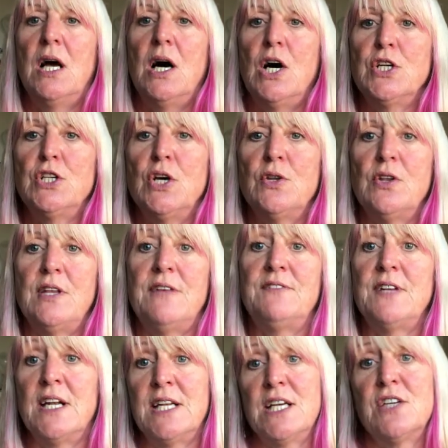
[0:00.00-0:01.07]
I know that they've
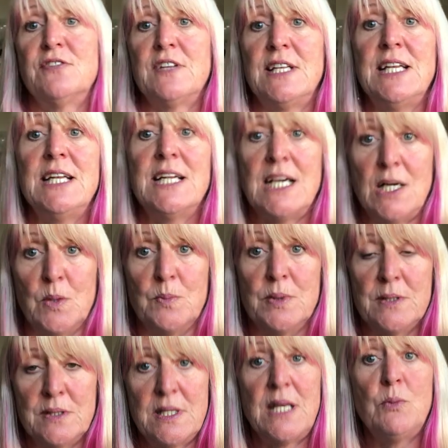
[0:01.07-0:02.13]
done it because they need help.
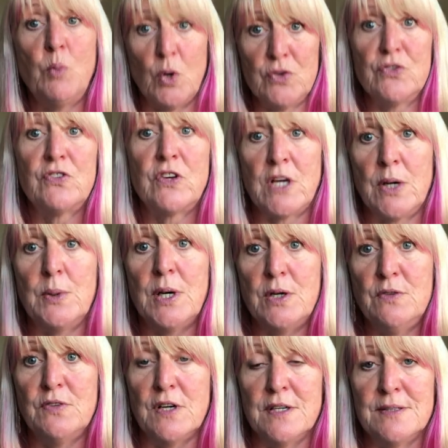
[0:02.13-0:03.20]
They want to go
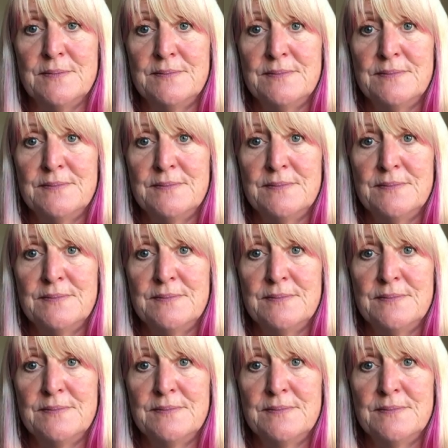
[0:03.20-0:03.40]
over.